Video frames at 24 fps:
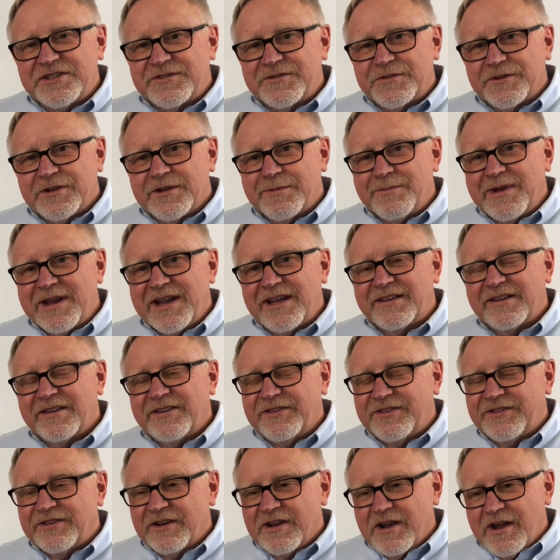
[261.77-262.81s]
for the
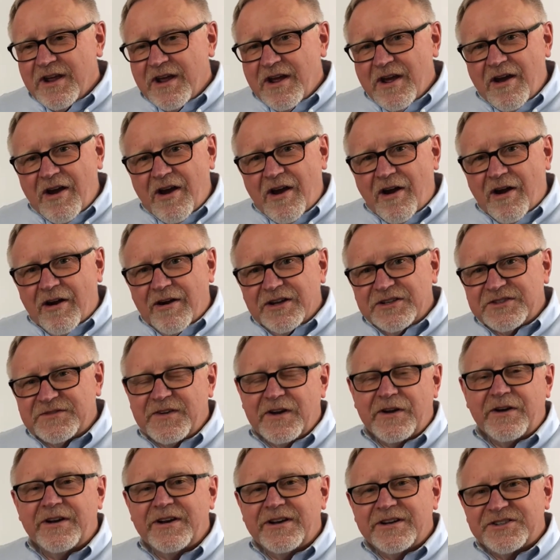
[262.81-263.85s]
Mantis are as
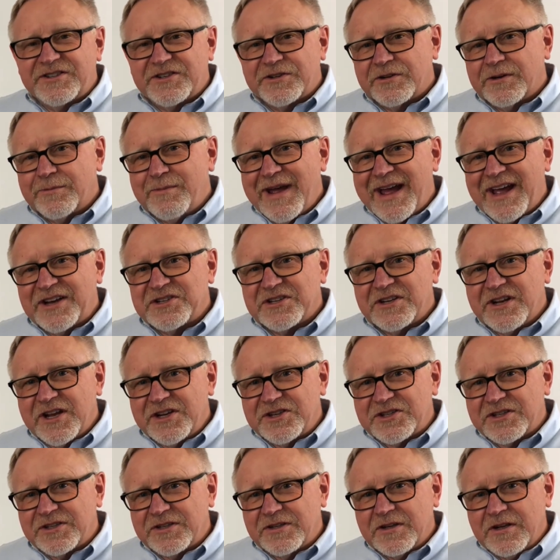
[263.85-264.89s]
varied as your
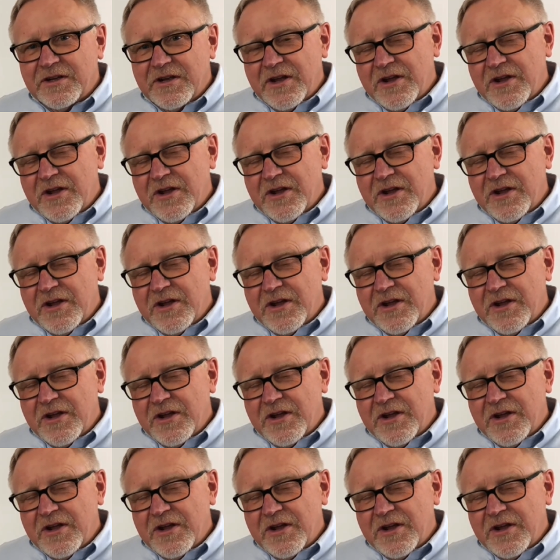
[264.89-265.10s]
imagination.